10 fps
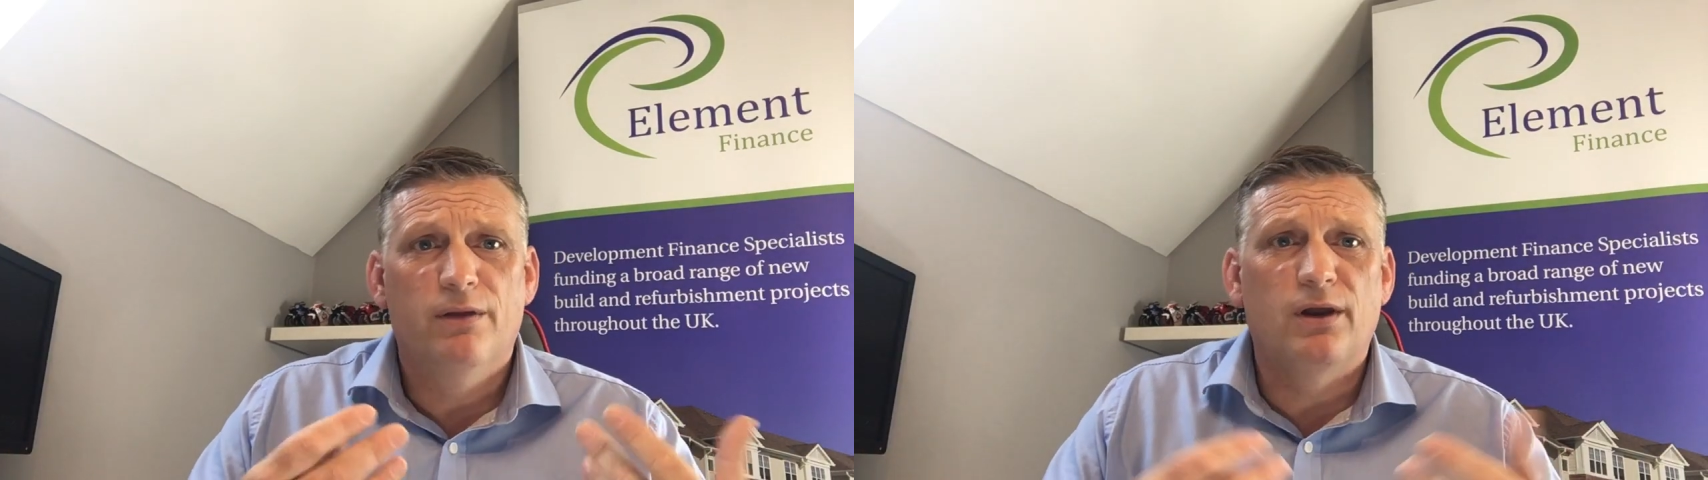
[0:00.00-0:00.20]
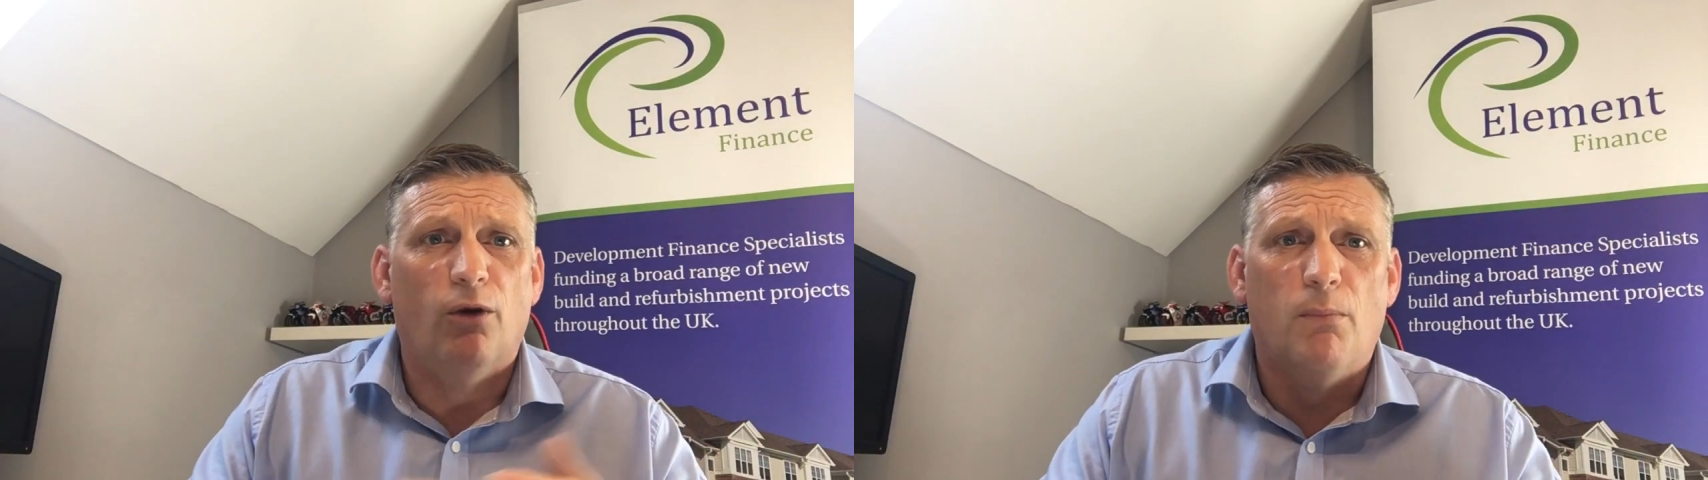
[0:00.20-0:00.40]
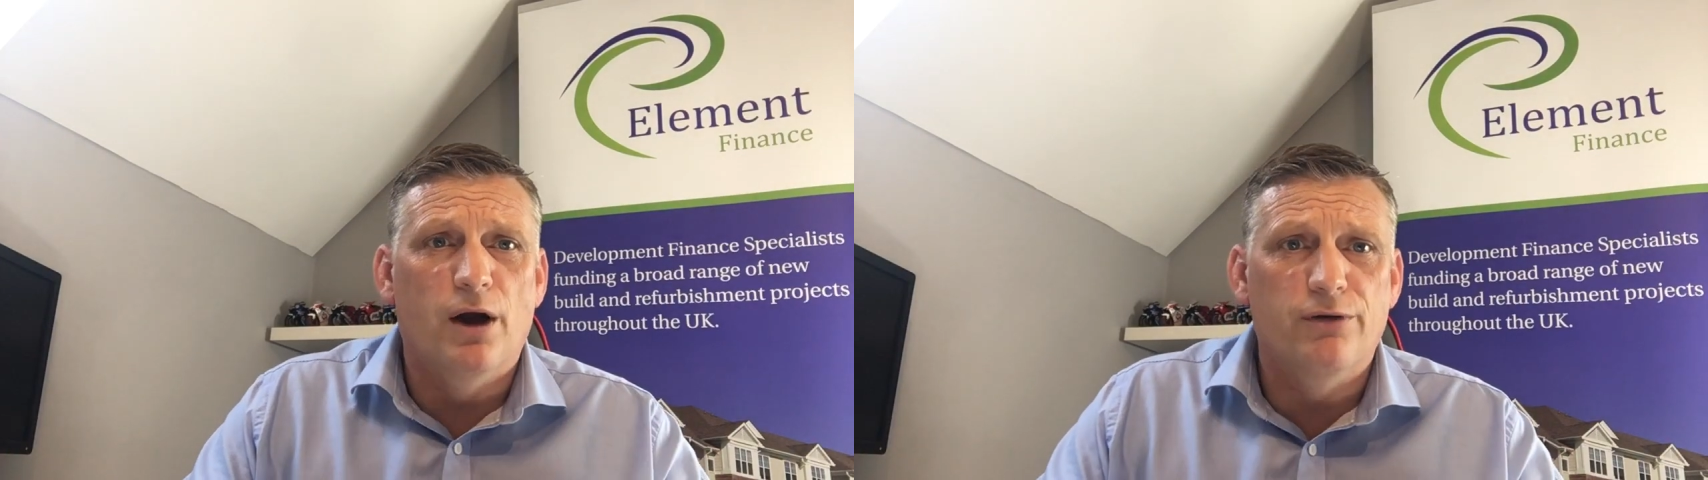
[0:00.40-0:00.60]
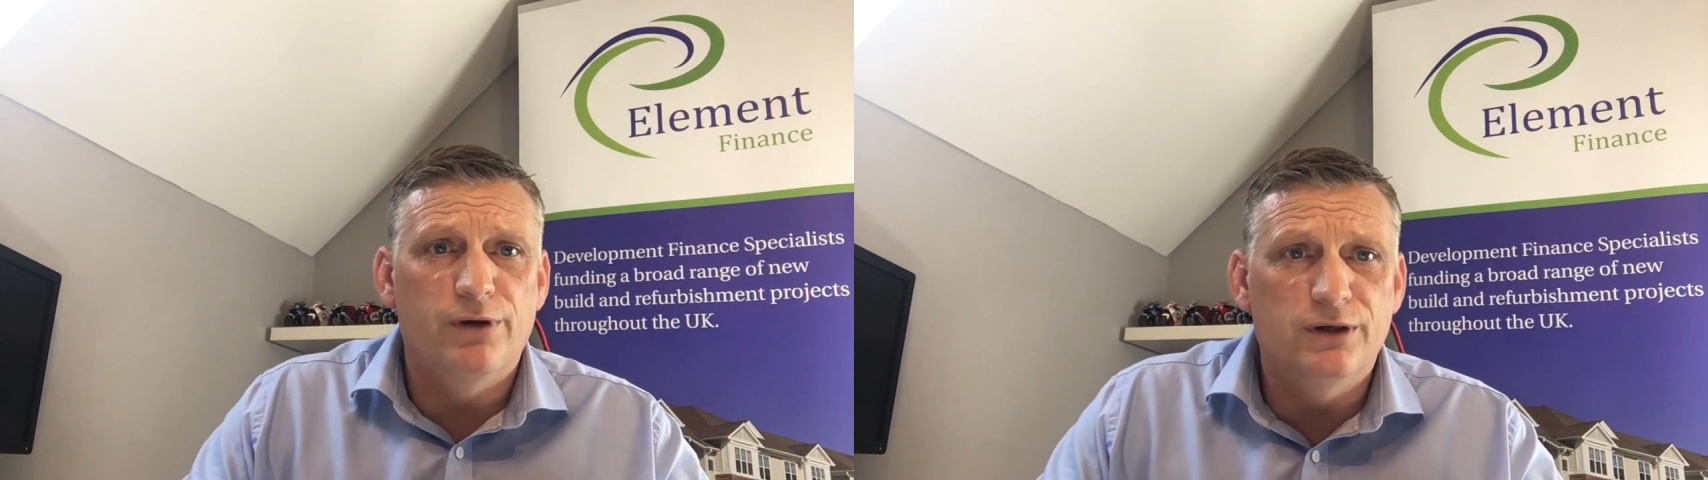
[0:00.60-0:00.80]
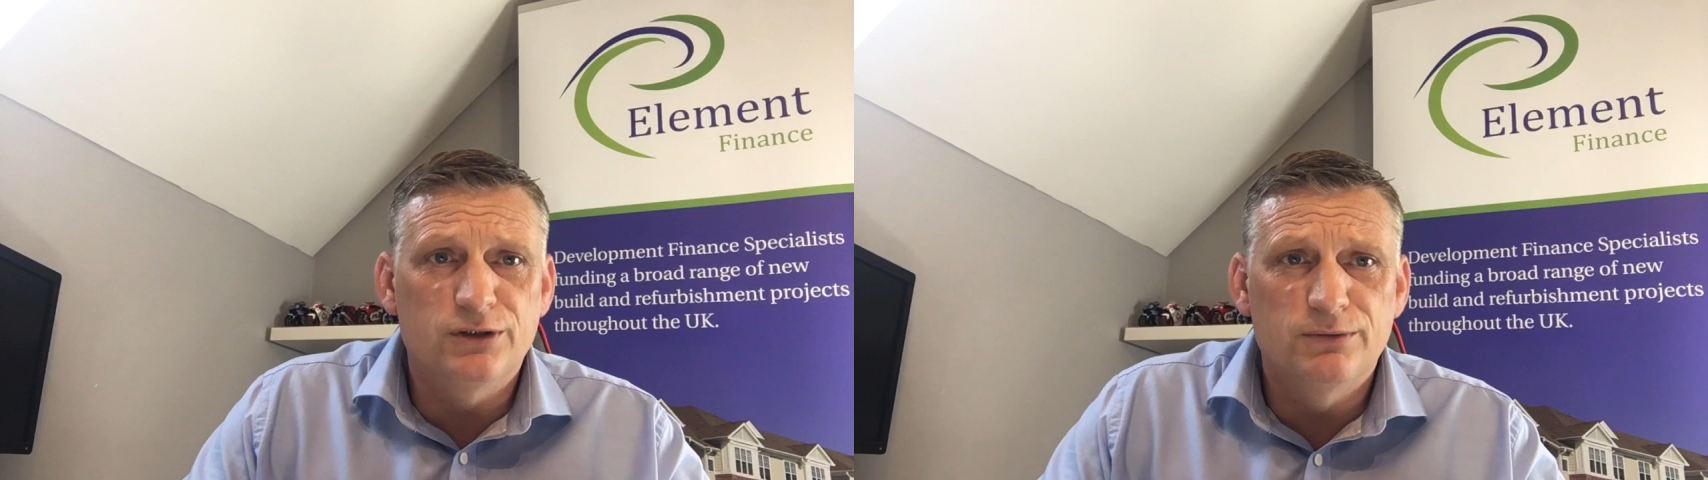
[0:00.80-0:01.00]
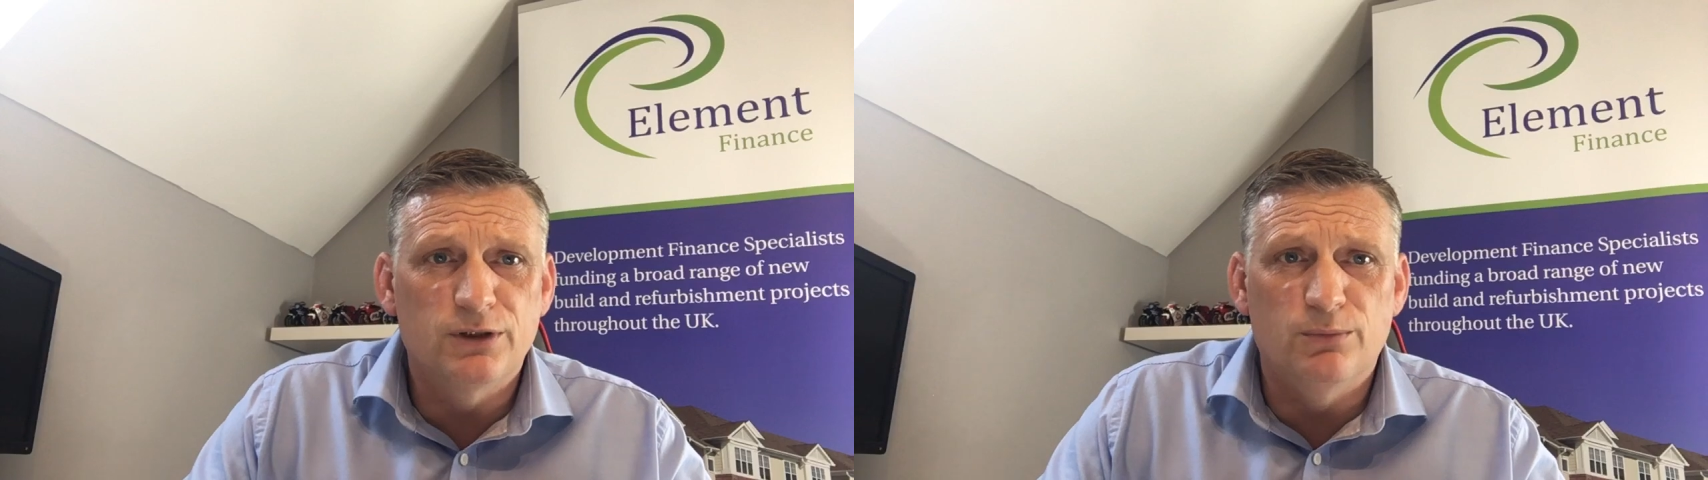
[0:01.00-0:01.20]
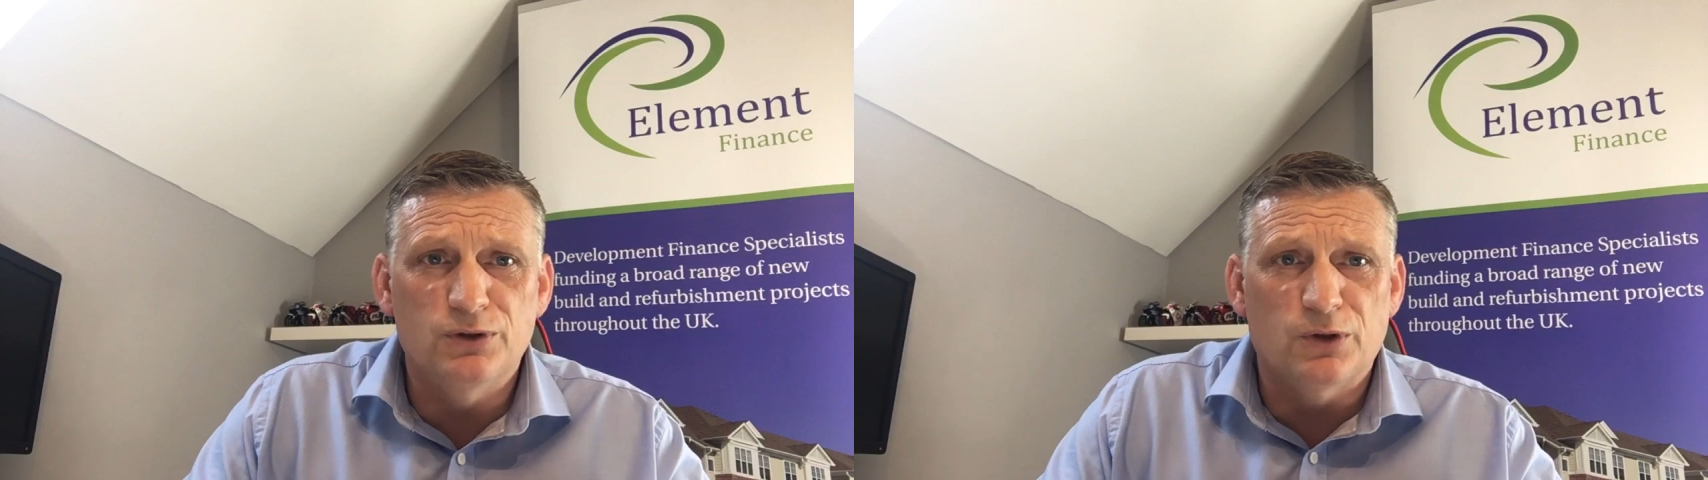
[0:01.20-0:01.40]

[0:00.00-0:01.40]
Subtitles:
they're not mind readers. Someone's